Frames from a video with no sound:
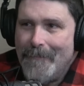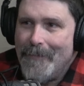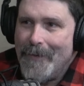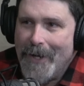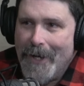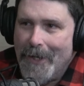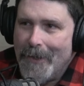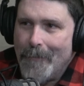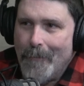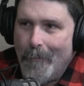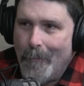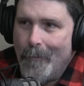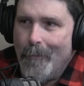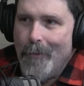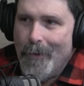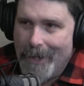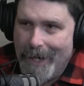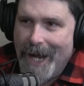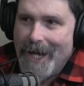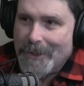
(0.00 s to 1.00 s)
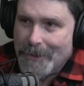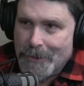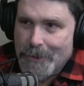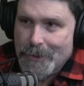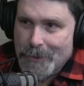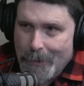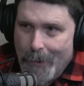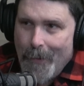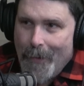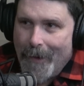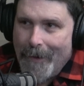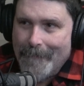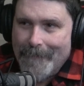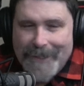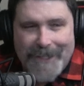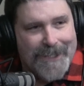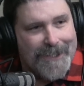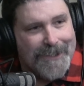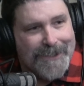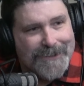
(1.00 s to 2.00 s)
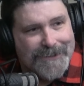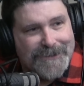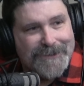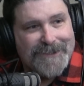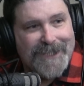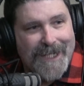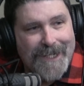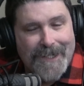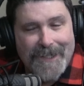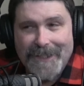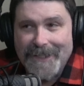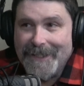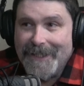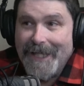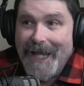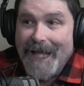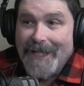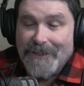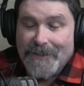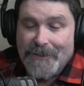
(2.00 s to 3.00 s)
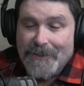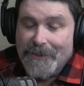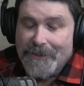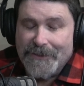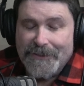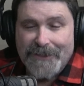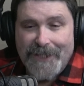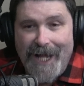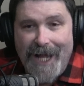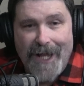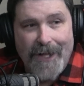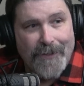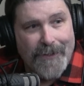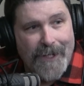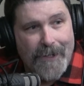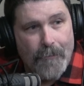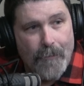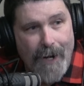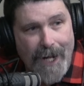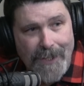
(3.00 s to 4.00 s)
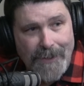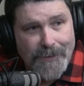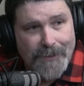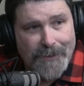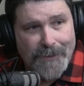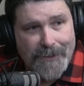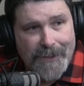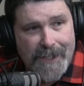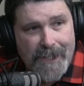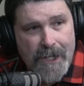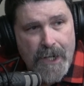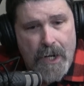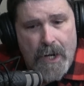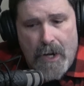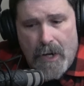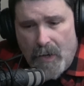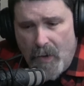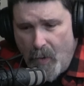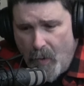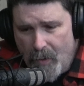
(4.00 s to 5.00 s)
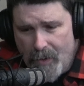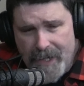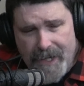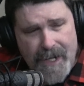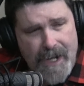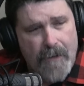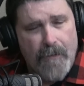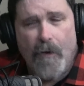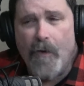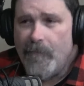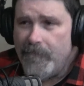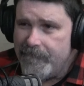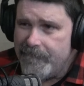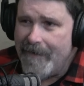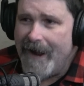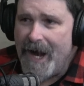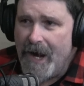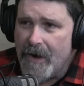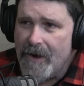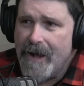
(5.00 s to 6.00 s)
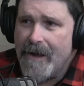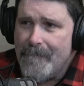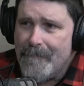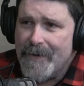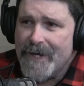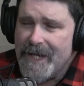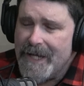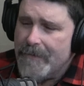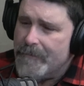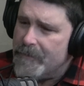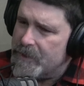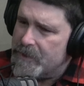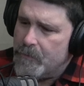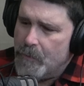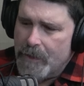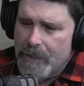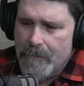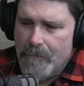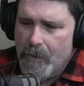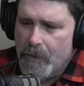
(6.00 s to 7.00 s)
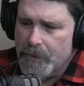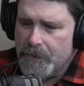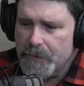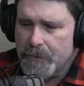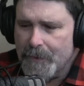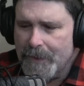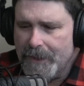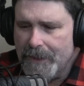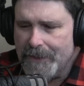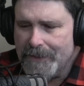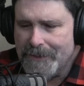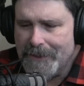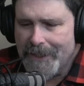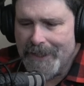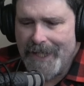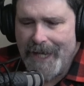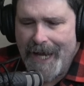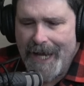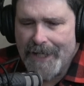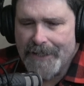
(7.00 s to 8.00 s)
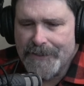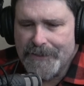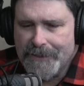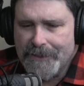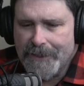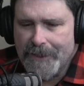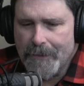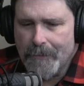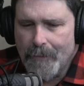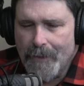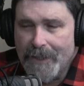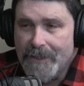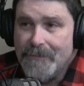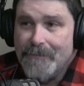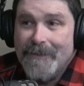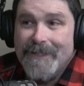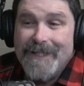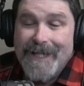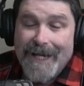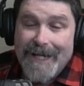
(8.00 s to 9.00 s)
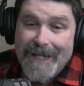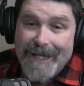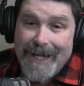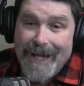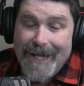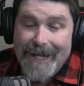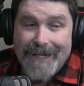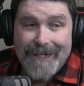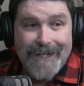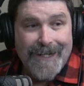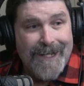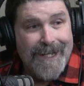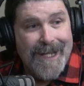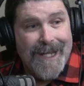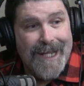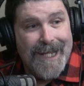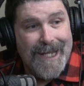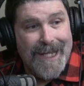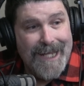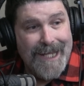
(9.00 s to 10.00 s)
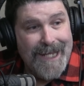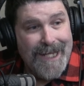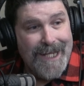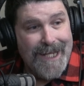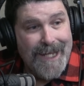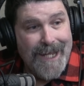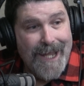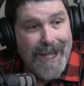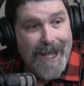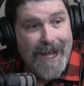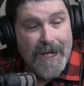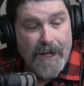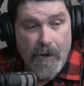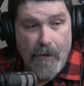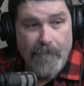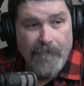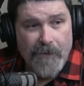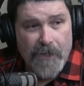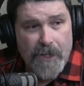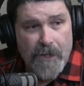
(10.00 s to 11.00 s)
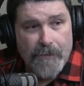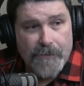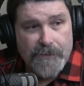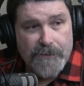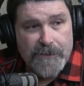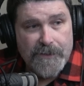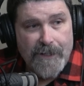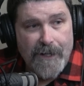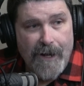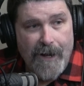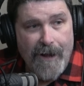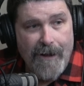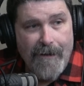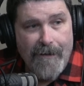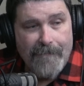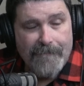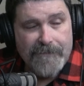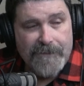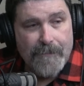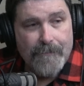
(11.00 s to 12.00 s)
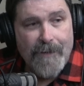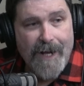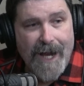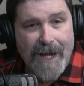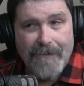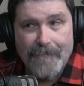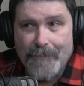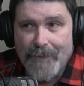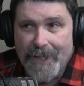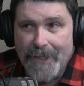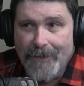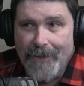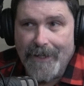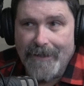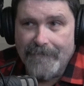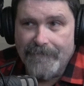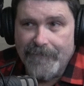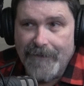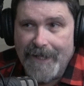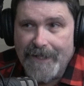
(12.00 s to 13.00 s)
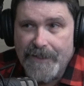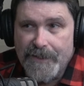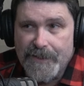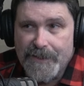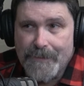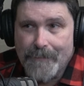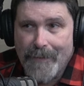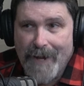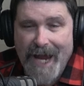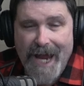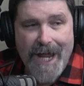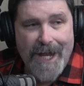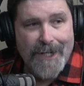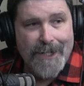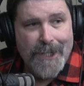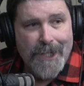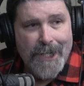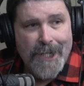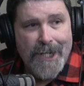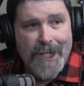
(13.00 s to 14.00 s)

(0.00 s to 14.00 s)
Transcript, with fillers: but we're not sure because yeah. they that's the style they wrestled." And Gordy get all fired up, and he was one of the most realistic guys there was. But then he had he uh, had an overdose of some kind of pill on a flight to Japan